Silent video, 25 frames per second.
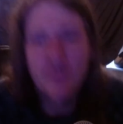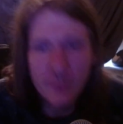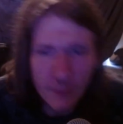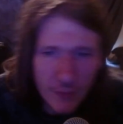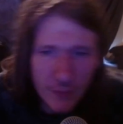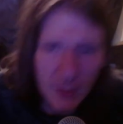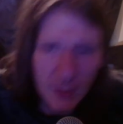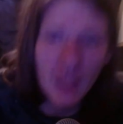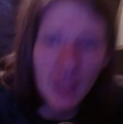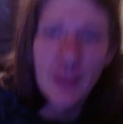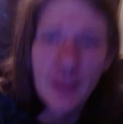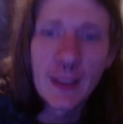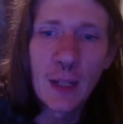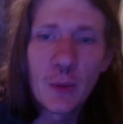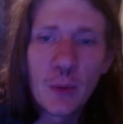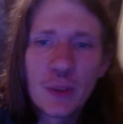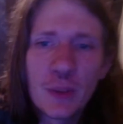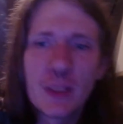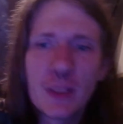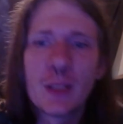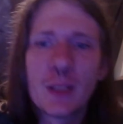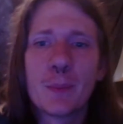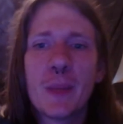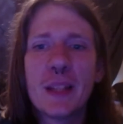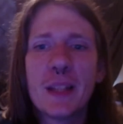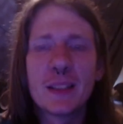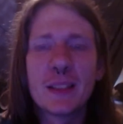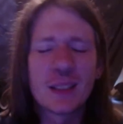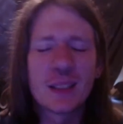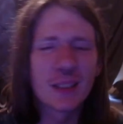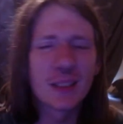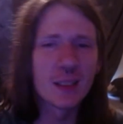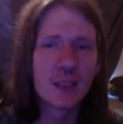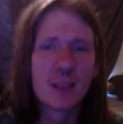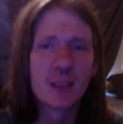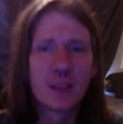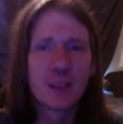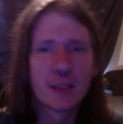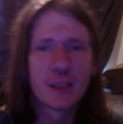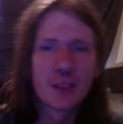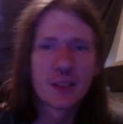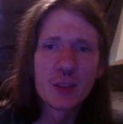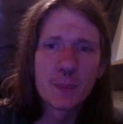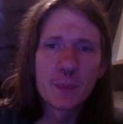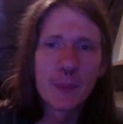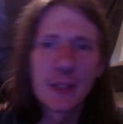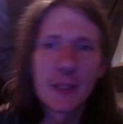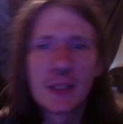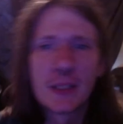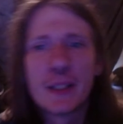that was an amazing little
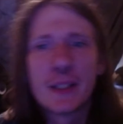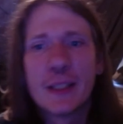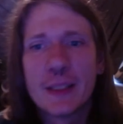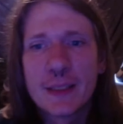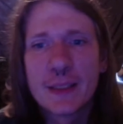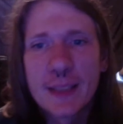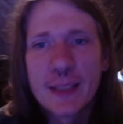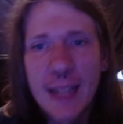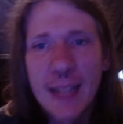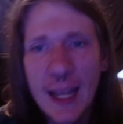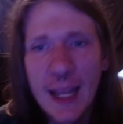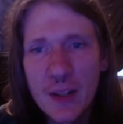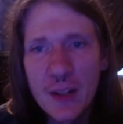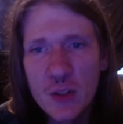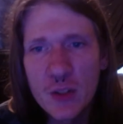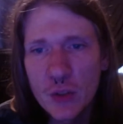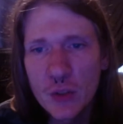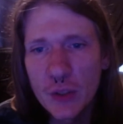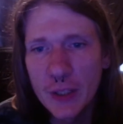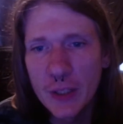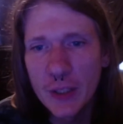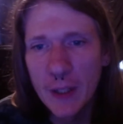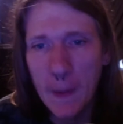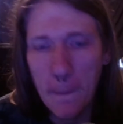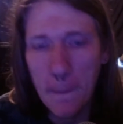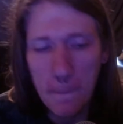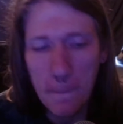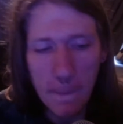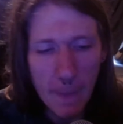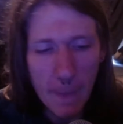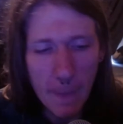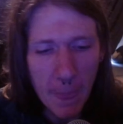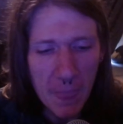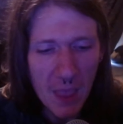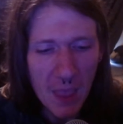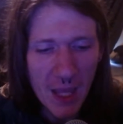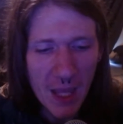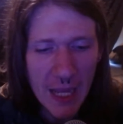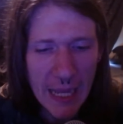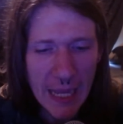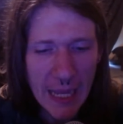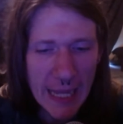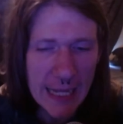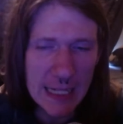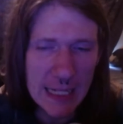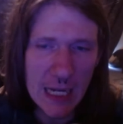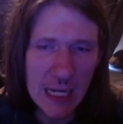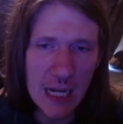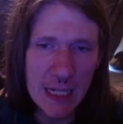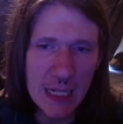experience. It actually it
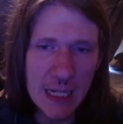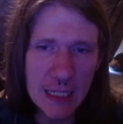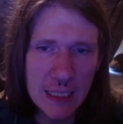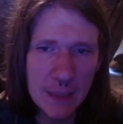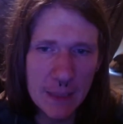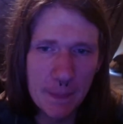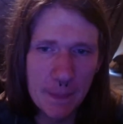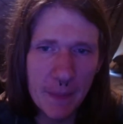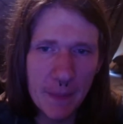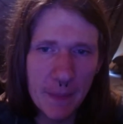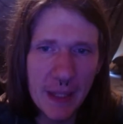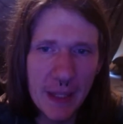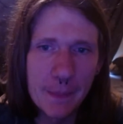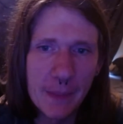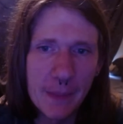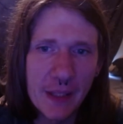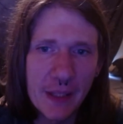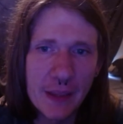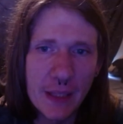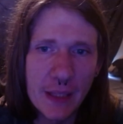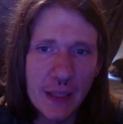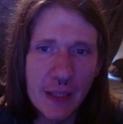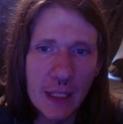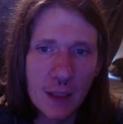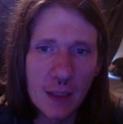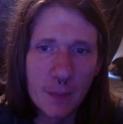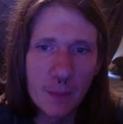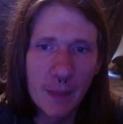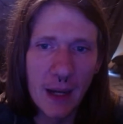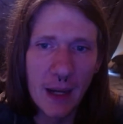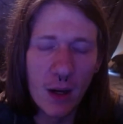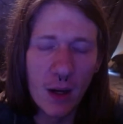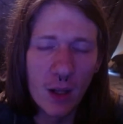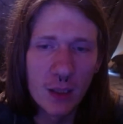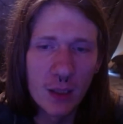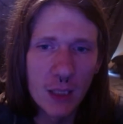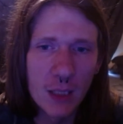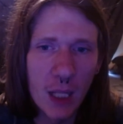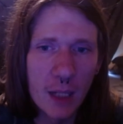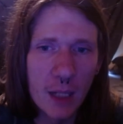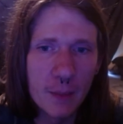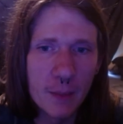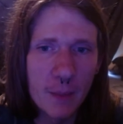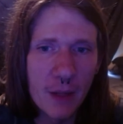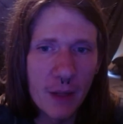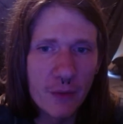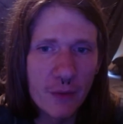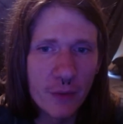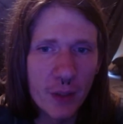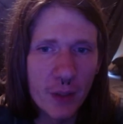kind of made me think about a lot of
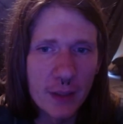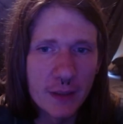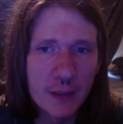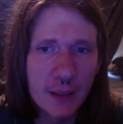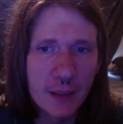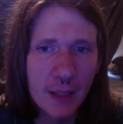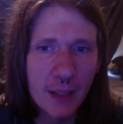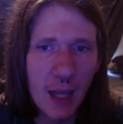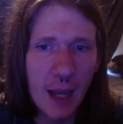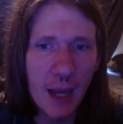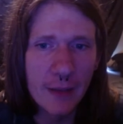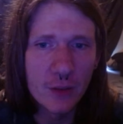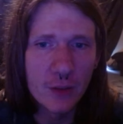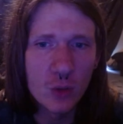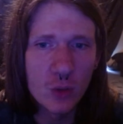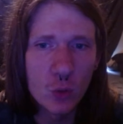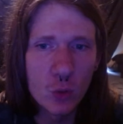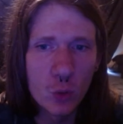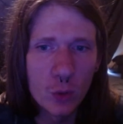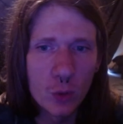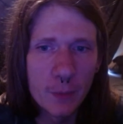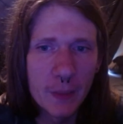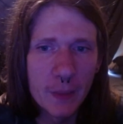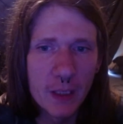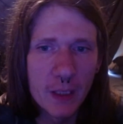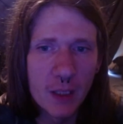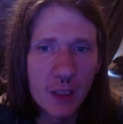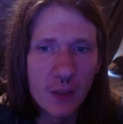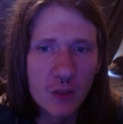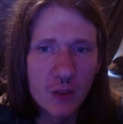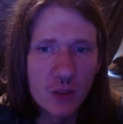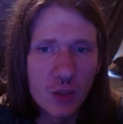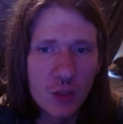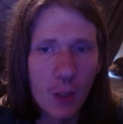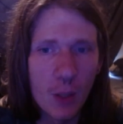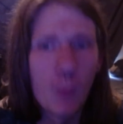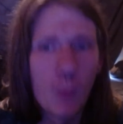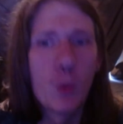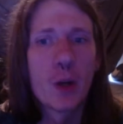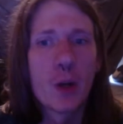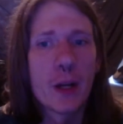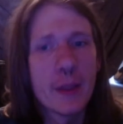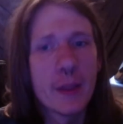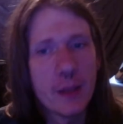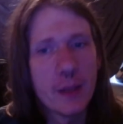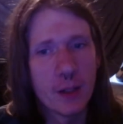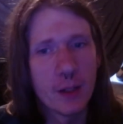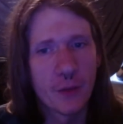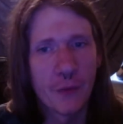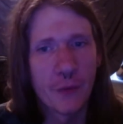my friends in high school because somewhere in
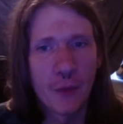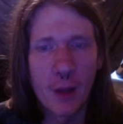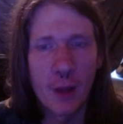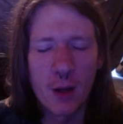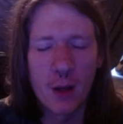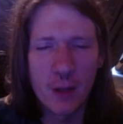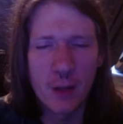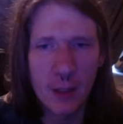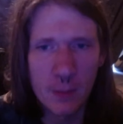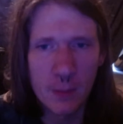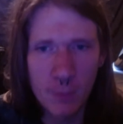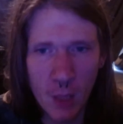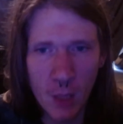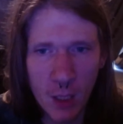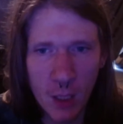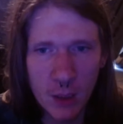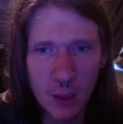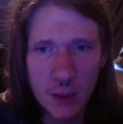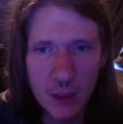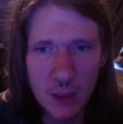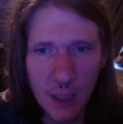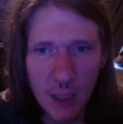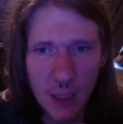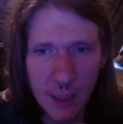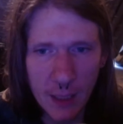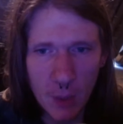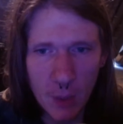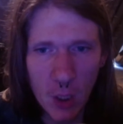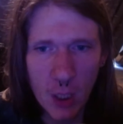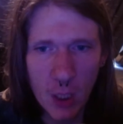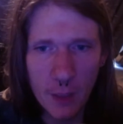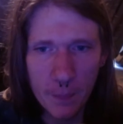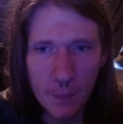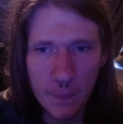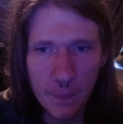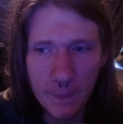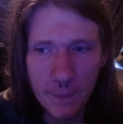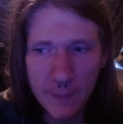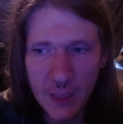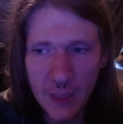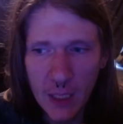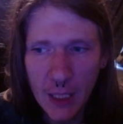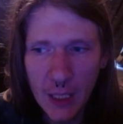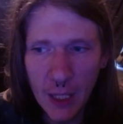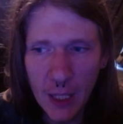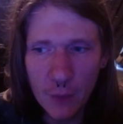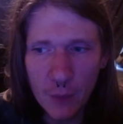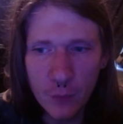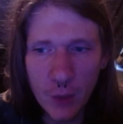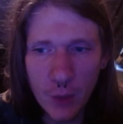there Flogging Molly came on.
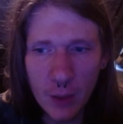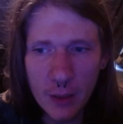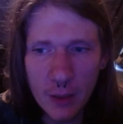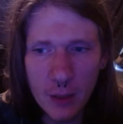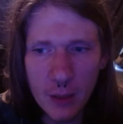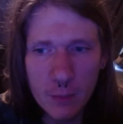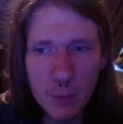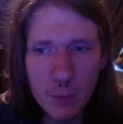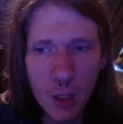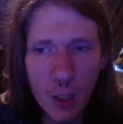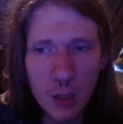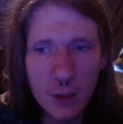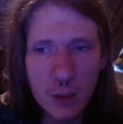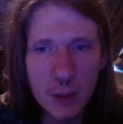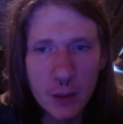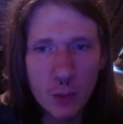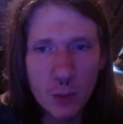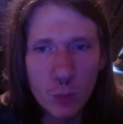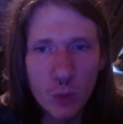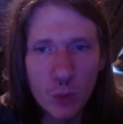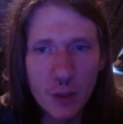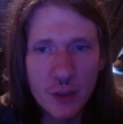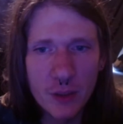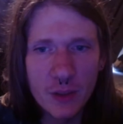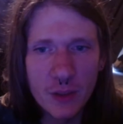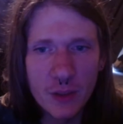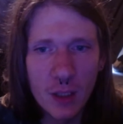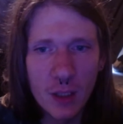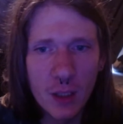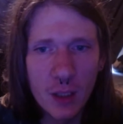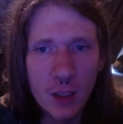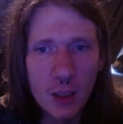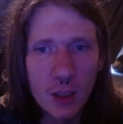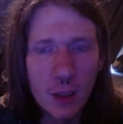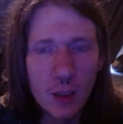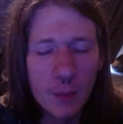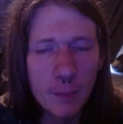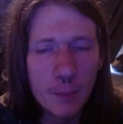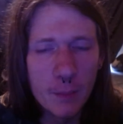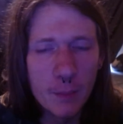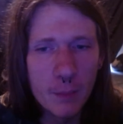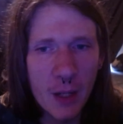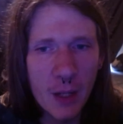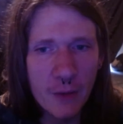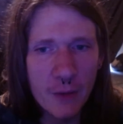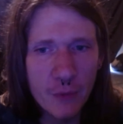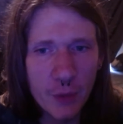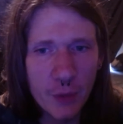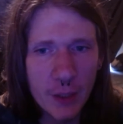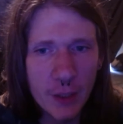And Flogging Molly was my
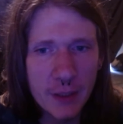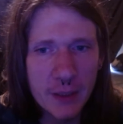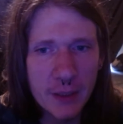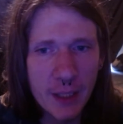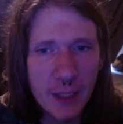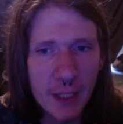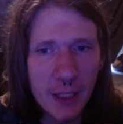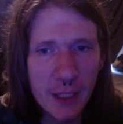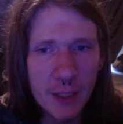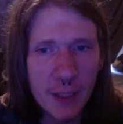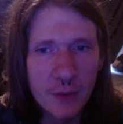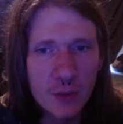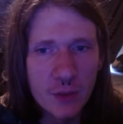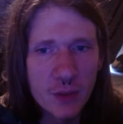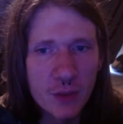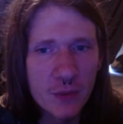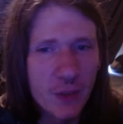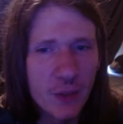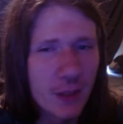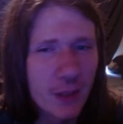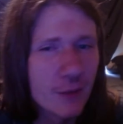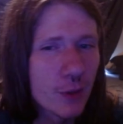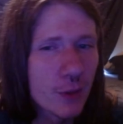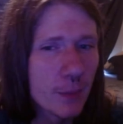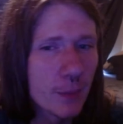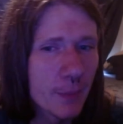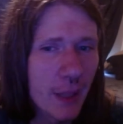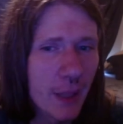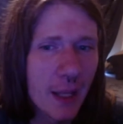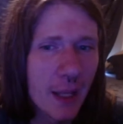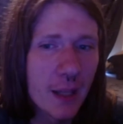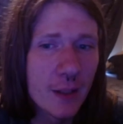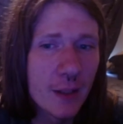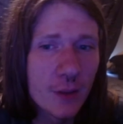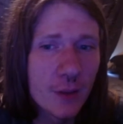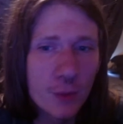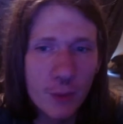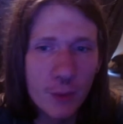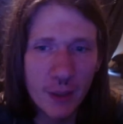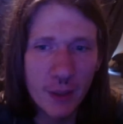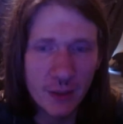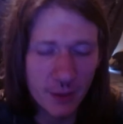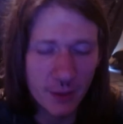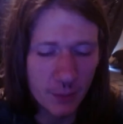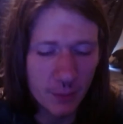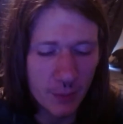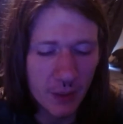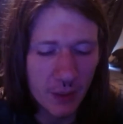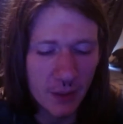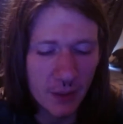friend Dave's favorite band. Rest
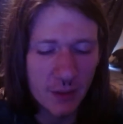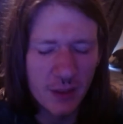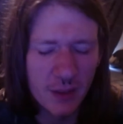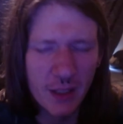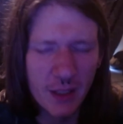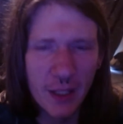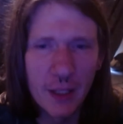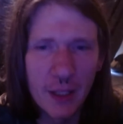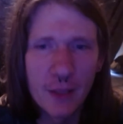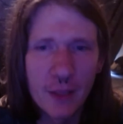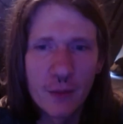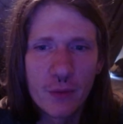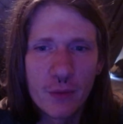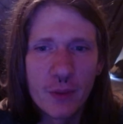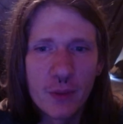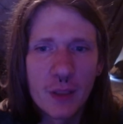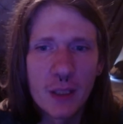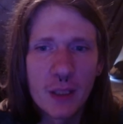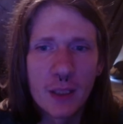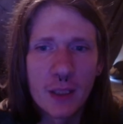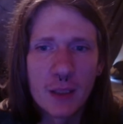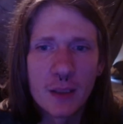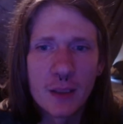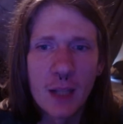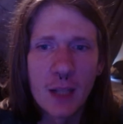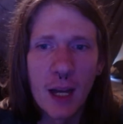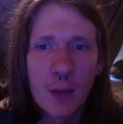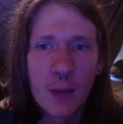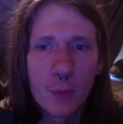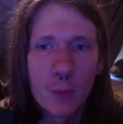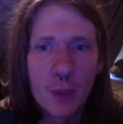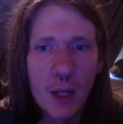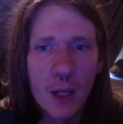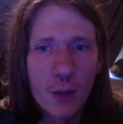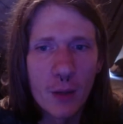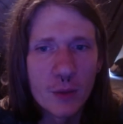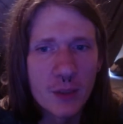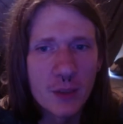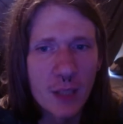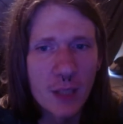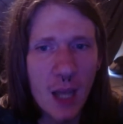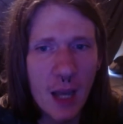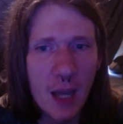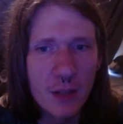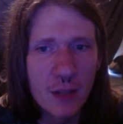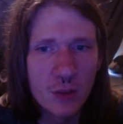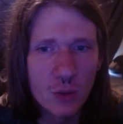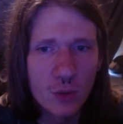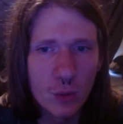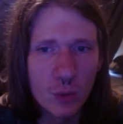in peace, Dave. He died when I was in high
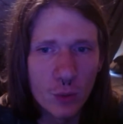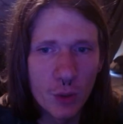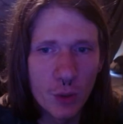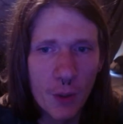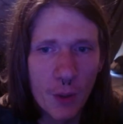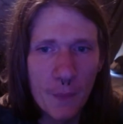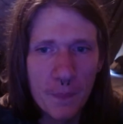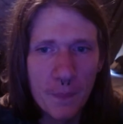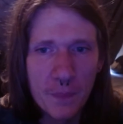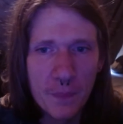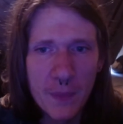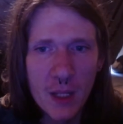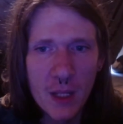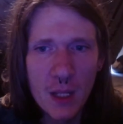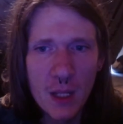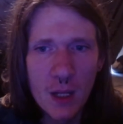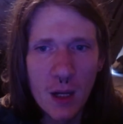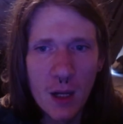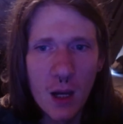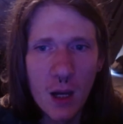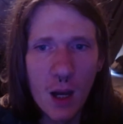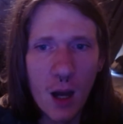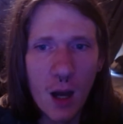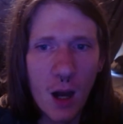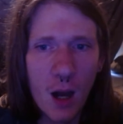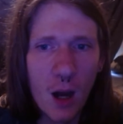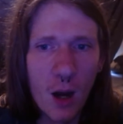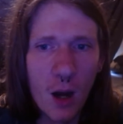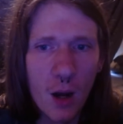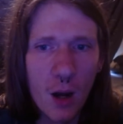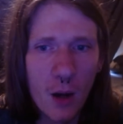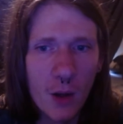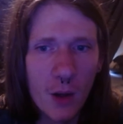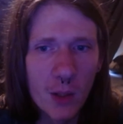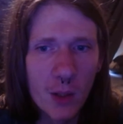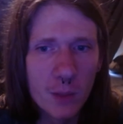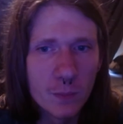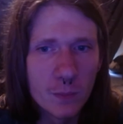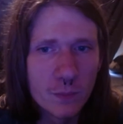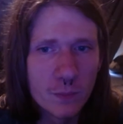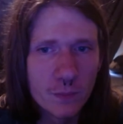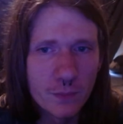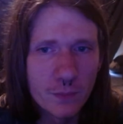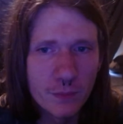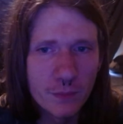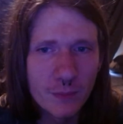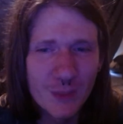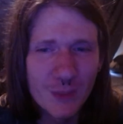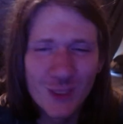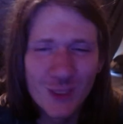school.
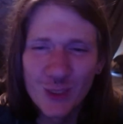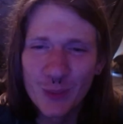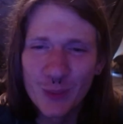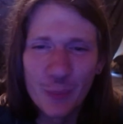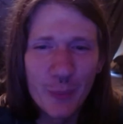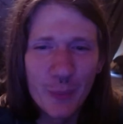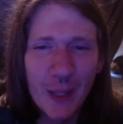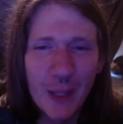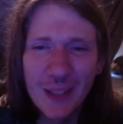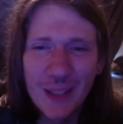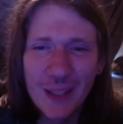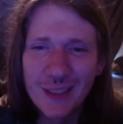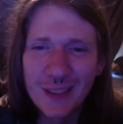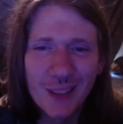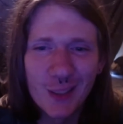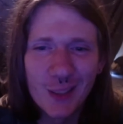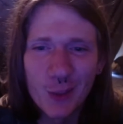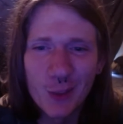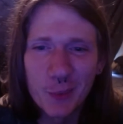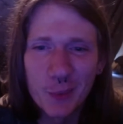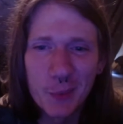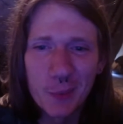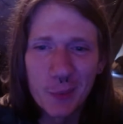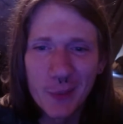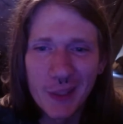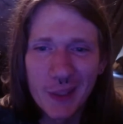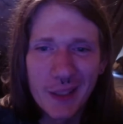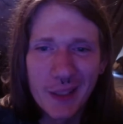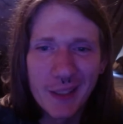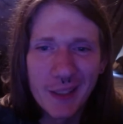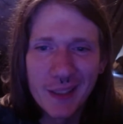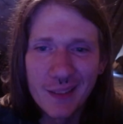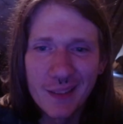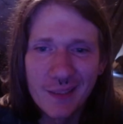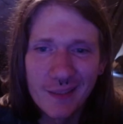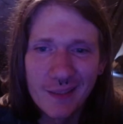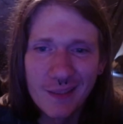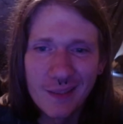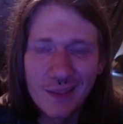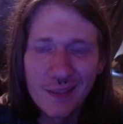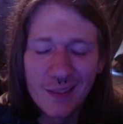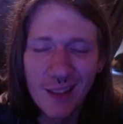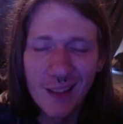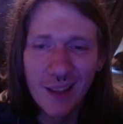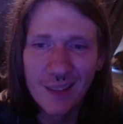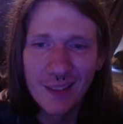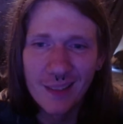This amazing human being. Like